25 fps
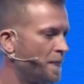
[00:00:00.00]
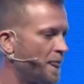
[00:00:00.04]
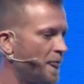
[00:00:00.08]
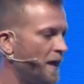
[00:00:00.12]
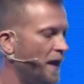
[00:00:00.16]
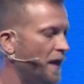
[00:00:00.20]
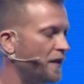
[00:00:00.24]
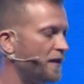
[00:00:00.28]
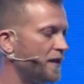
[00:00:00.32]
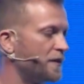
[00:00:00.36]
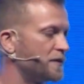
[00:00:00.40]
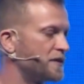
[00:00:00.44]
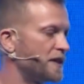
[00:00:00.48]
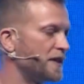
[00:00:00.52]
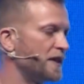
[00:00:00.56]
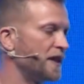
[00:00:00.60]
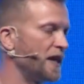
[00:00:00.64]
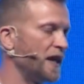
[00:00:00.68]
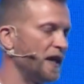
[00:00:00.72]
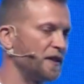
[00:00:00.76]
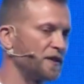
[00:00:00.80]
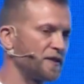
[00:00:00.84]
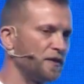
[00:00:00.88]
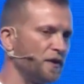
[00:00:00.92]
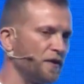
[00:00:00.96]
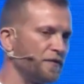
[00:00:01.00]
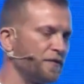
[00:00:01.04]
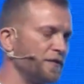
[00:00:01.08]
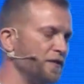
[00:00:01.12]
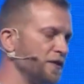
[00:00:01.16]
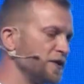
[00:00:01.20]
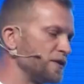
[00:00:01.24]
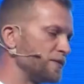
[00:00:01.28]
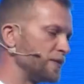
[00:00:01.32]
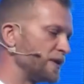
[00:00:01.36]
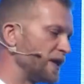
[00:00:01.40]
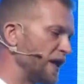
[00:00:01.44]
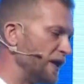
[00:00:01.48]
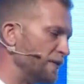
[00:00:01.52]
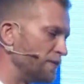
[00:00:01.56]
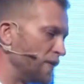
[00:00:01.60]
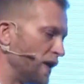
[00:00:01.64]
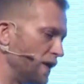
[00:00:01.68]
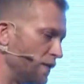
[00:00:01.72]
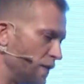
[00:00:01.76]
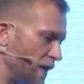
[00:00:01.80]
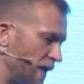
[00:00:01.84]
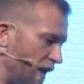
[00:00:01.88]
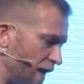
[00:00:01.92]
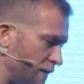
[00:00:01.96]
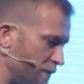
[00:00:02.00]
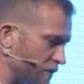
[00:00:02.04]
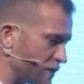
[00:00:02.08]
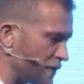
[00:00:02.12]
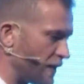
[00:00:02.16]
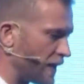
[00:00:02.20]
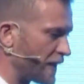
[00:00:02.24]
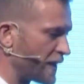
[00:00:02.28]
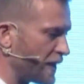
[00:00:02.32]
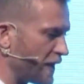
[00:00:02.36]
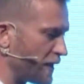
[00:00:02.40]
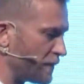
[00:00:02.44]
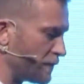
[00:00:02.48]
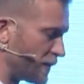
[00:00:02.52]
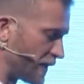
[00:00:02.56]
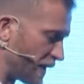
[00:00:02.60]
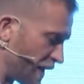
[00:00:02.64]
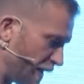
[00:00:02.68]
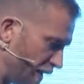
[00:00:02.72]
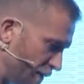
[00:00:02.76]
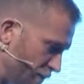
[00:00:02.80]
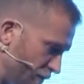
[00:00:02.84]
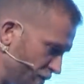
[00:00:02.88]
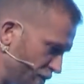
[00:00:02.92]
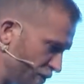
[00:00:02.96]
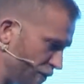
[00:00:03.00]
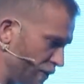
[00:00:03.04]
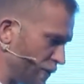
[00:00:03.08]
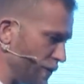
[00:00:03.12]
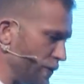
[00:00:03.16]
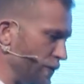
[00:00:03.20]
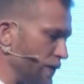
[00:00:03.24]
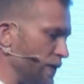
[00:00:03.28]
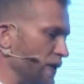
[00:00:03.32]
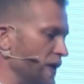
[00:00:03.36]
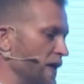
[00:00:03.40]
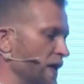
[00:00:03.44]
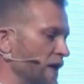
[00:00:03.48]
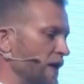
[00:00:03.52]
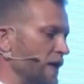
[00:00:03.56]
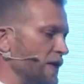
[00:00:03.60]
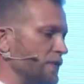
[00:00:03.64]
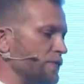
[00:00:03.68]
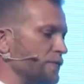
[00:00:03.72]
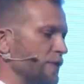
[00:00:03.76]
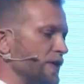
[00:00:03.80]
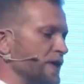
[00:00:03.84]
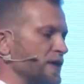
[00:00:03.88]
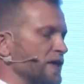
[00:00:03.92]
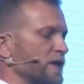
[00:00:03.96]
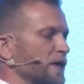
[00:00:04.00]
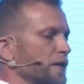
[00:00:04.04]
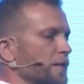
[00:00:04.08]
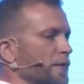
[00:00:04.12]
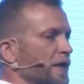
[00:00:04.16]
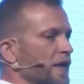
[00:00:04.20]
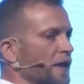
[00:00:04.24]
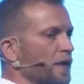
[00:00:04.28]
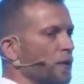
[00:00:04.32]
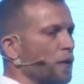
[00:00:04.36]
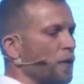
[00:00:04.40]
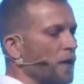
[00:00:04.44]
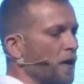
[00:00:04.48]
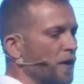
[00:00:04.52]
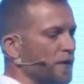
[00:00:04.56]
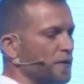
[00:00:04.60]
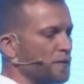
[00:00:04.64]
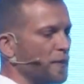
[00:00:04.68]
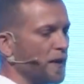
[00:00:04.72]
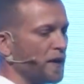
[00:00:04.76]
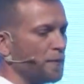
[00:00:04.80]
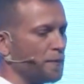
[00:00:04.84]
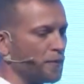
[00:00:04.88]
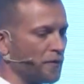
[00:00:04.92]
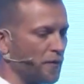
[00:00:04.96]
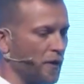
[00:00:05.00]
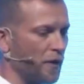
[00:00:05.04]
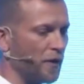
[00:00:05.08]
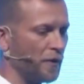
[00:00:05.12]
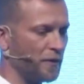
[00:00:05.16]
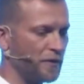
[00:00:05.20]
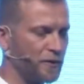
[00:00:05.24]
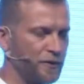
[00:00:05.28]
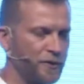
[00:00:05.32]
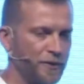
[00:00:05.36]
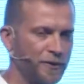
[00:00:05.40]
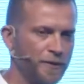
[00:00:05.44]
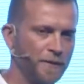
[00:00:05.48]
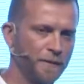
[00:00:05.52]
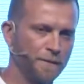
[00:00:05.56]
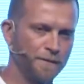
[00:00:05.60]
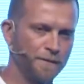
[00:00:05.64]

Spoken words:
There was then Has Offers, became Mobile App Tracking, became Tune. It was recently been acquired by Branch.